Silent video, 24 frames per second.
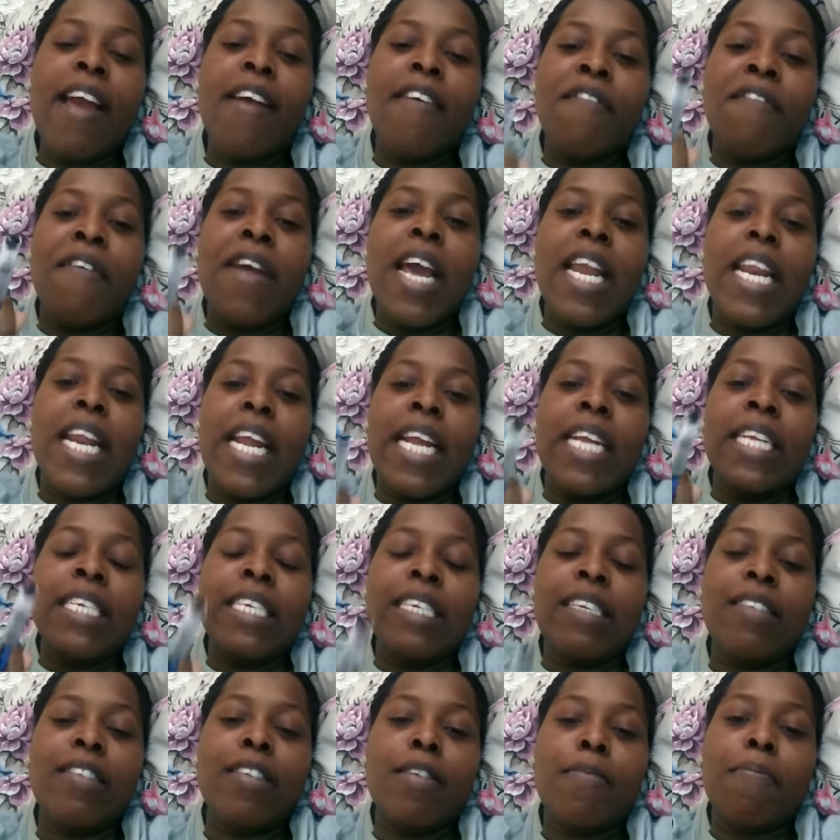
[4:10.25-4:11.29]
Very
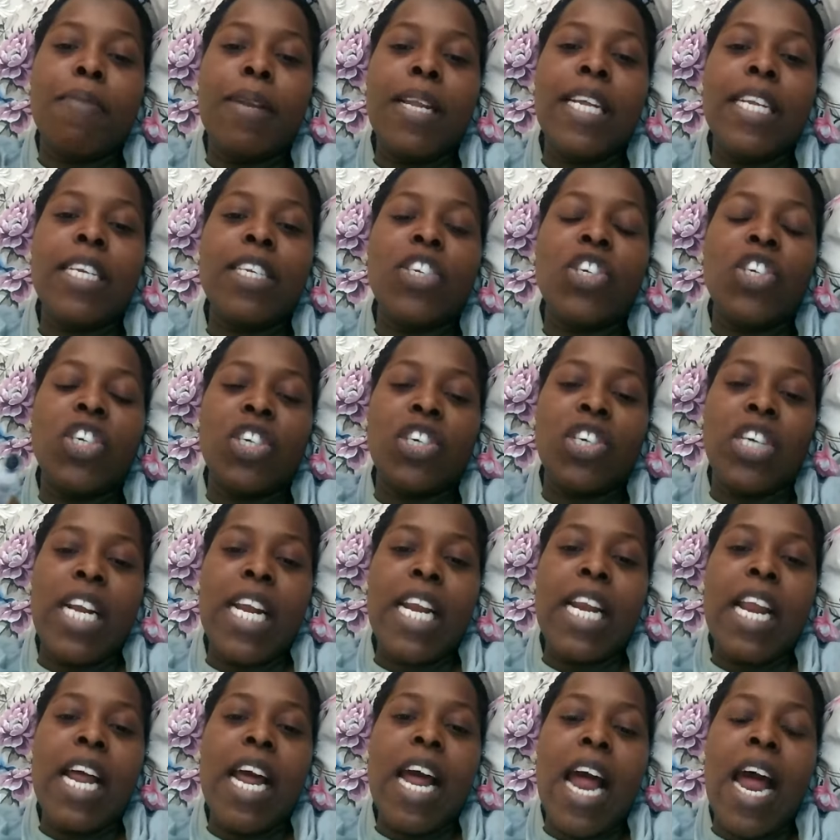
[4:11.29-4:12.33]
indisciplined
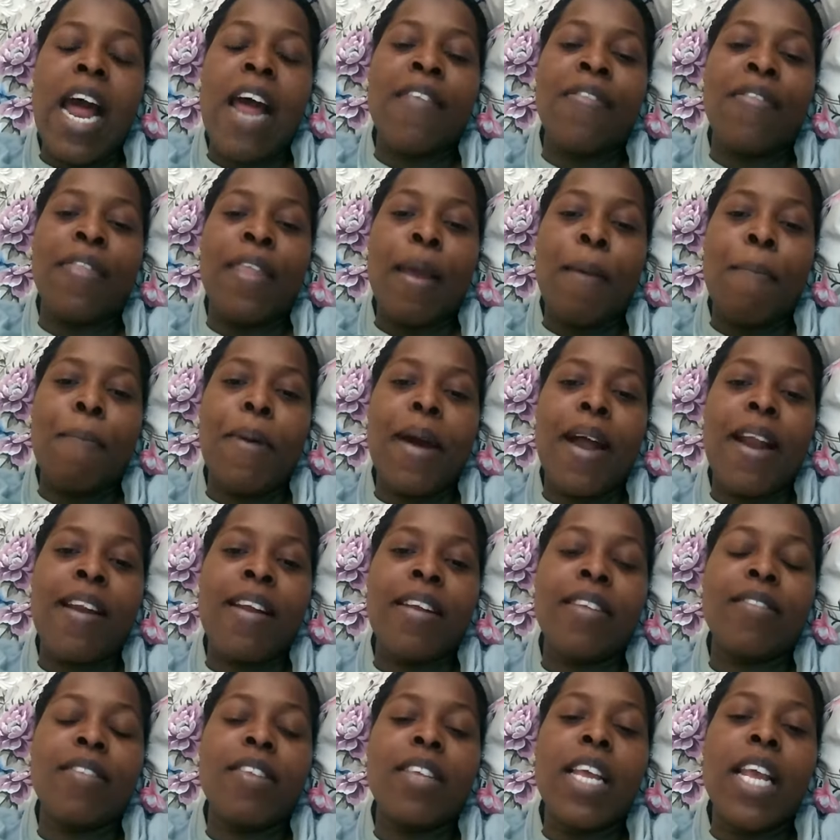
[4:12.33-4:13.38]
children and their
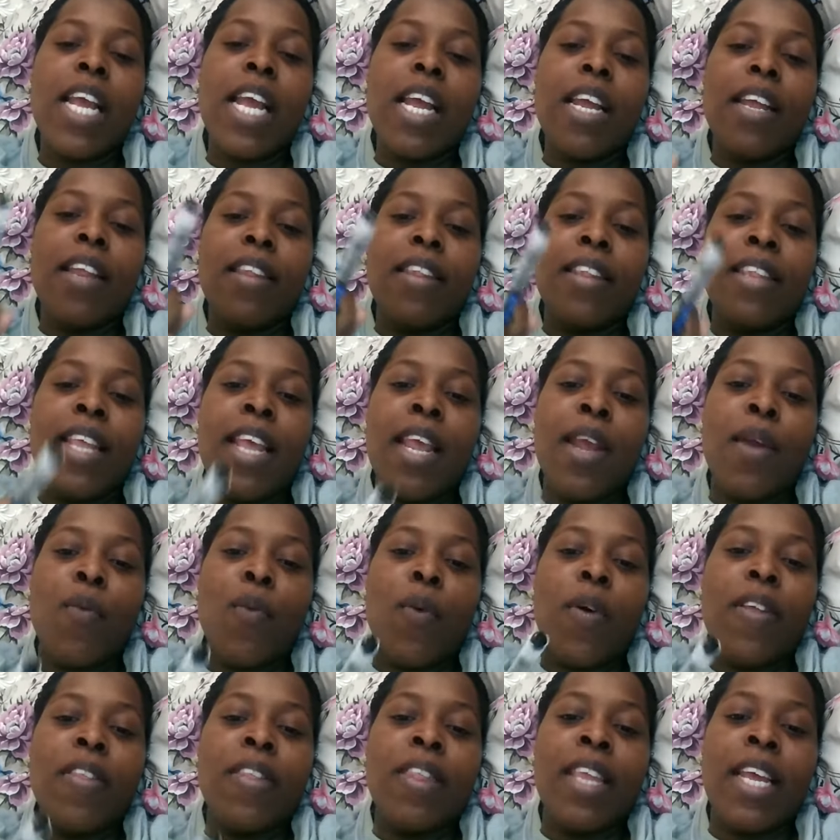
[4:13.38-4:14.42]
parents, they
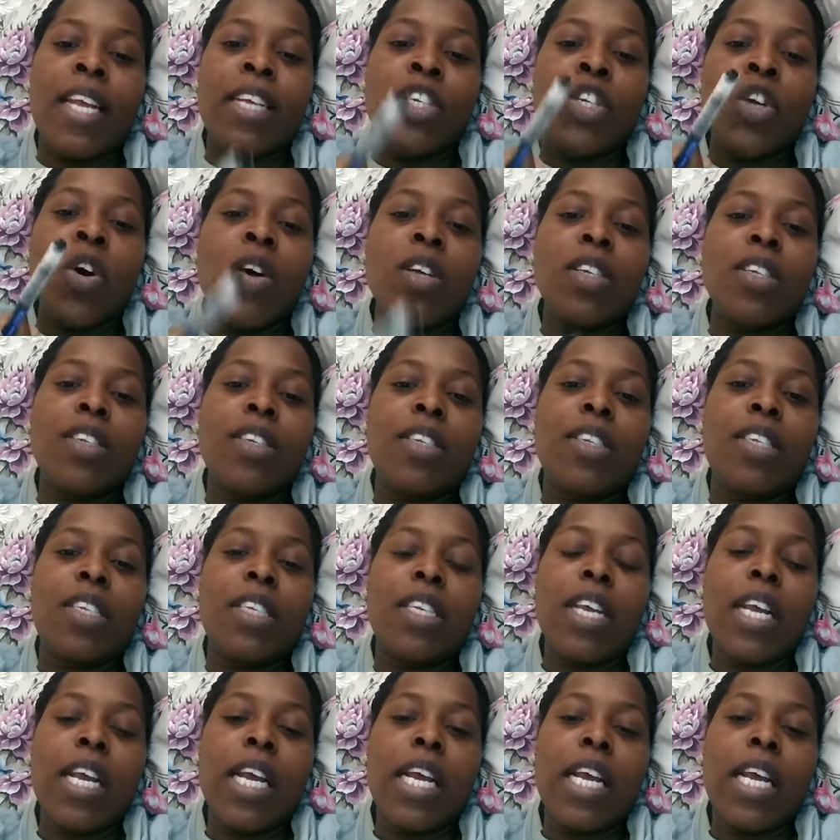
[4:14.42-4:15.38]
don't